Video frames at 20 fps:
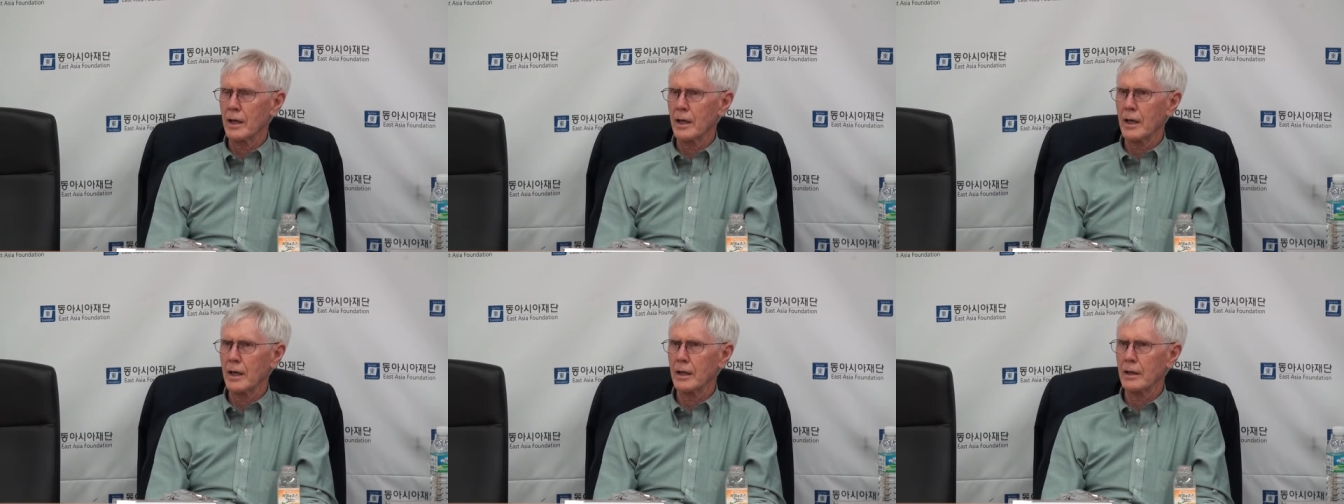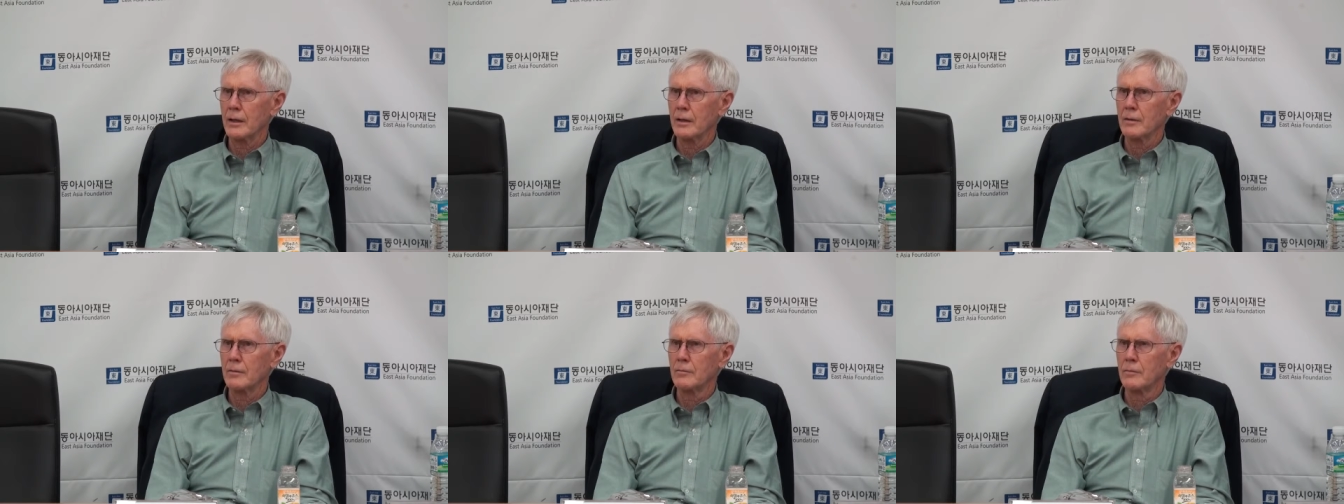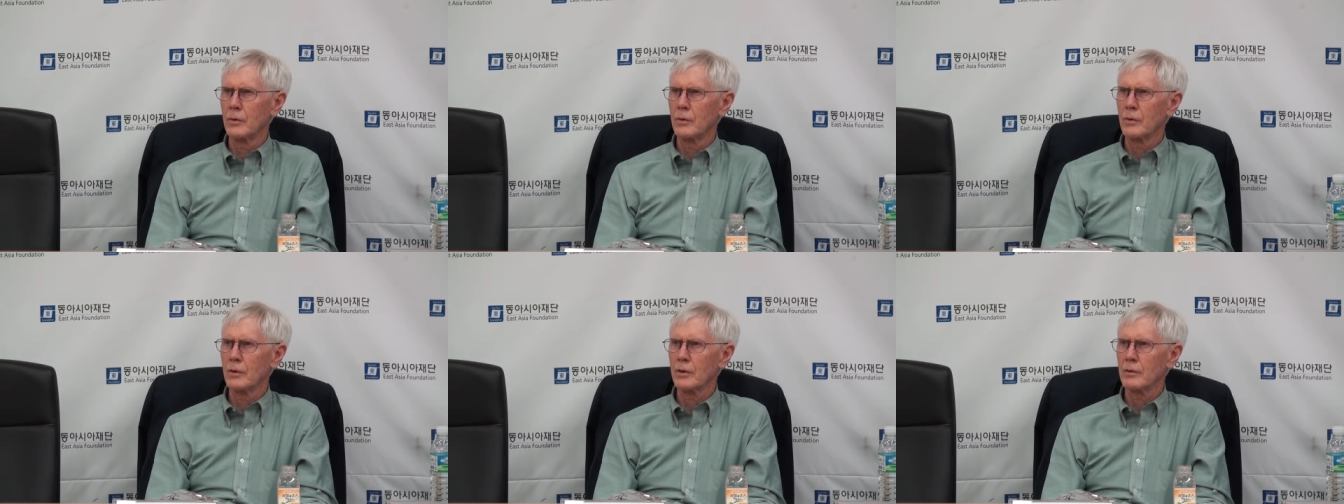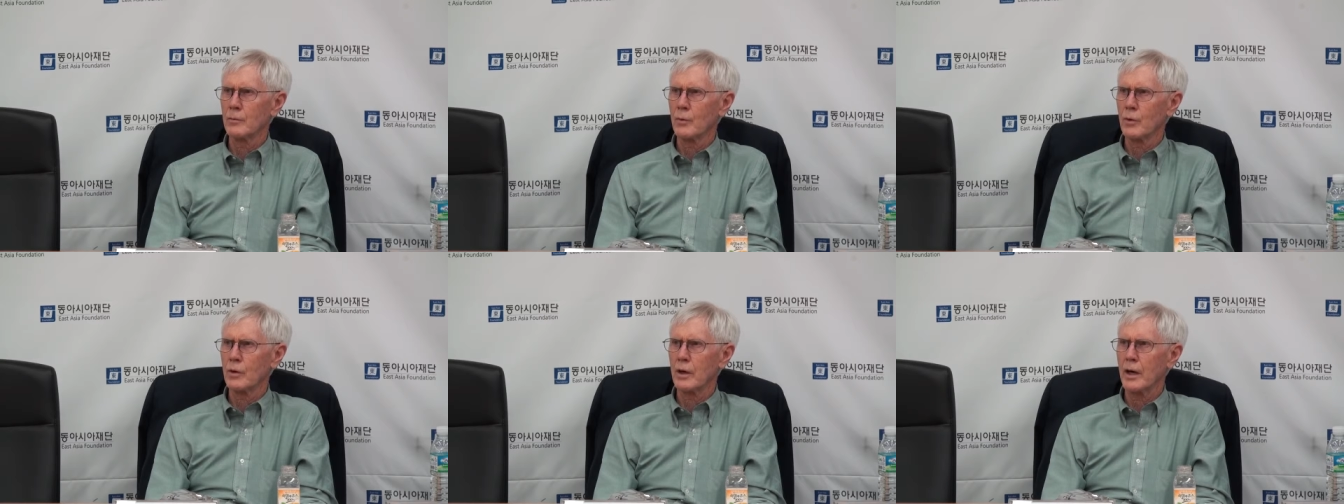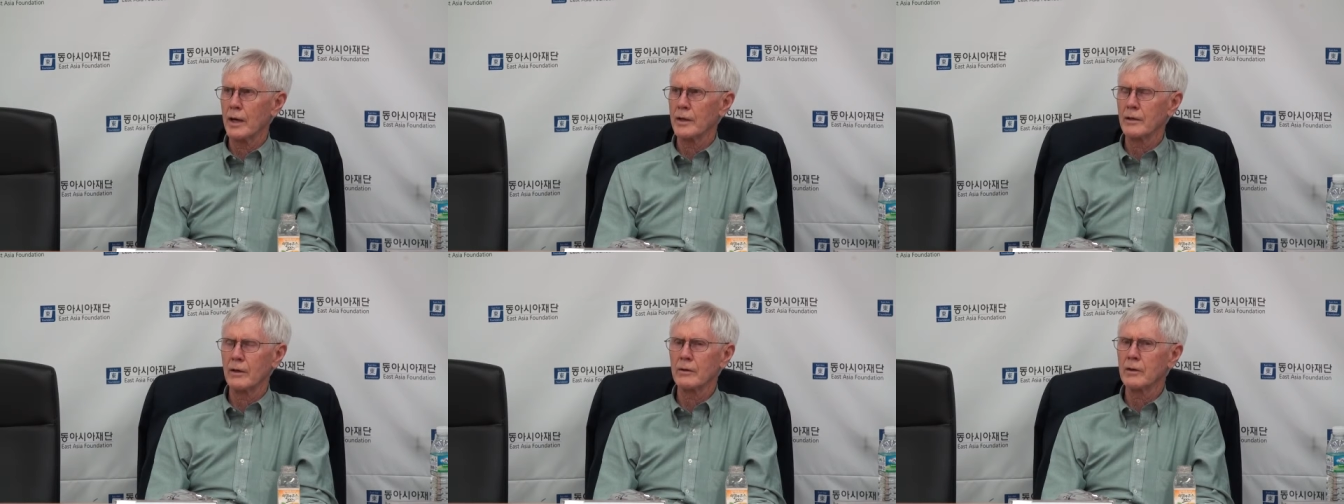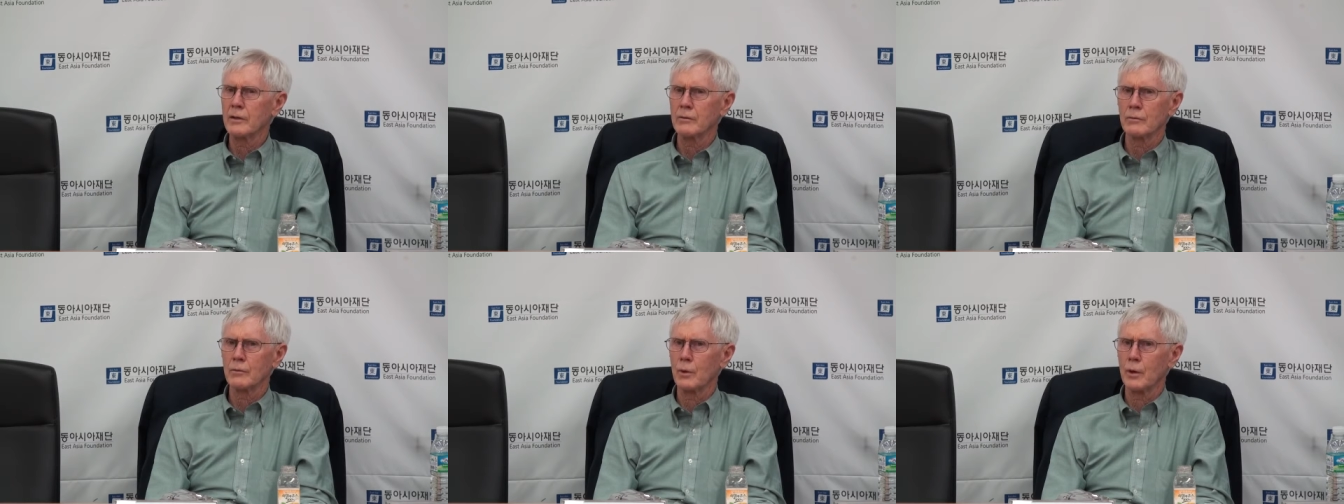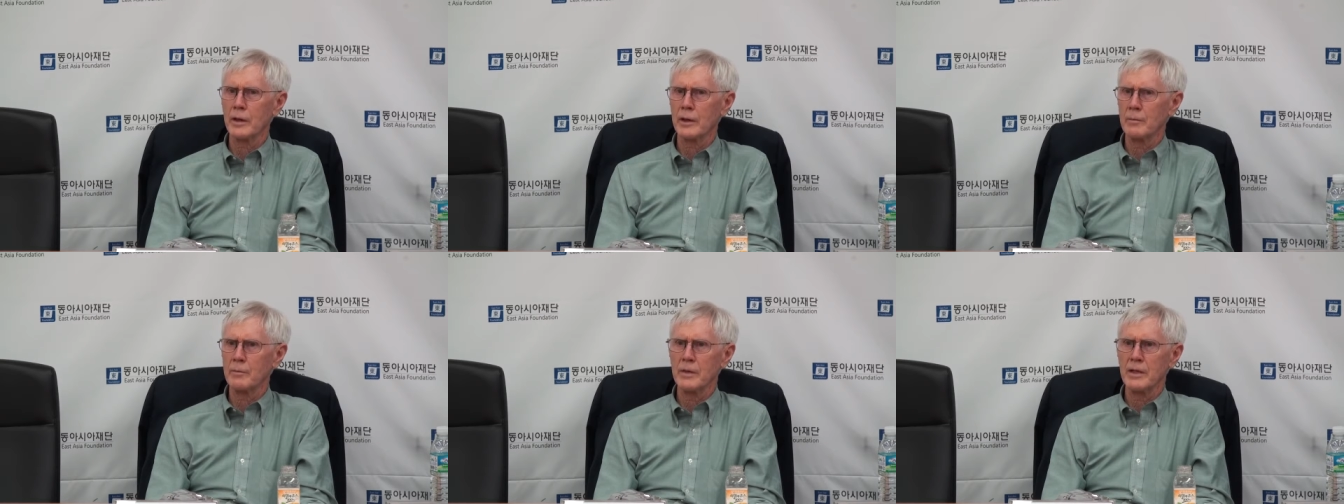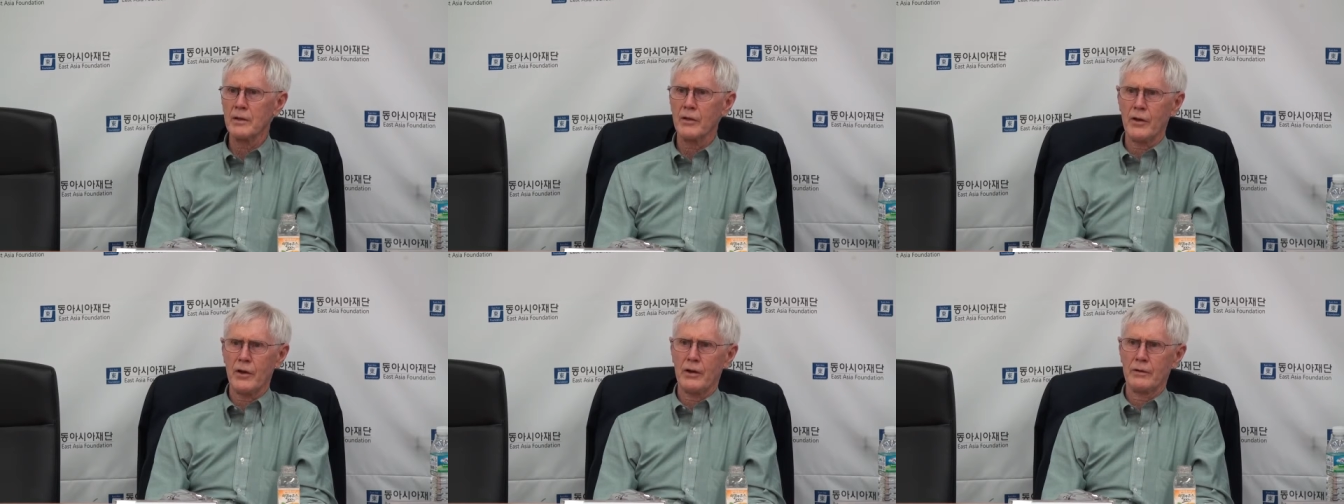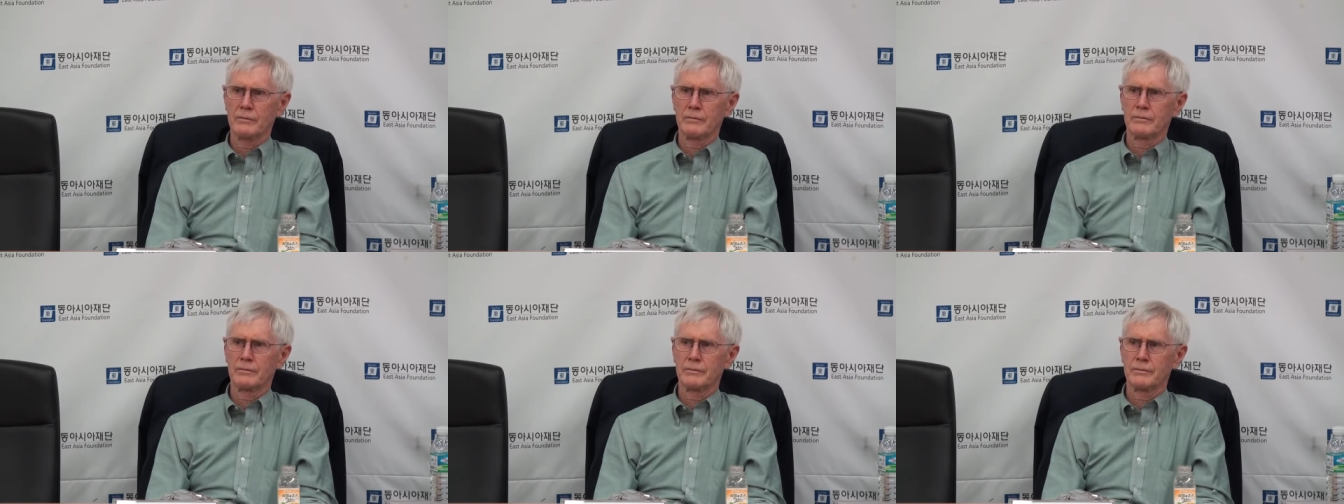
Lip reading: and more I don't even want to be there.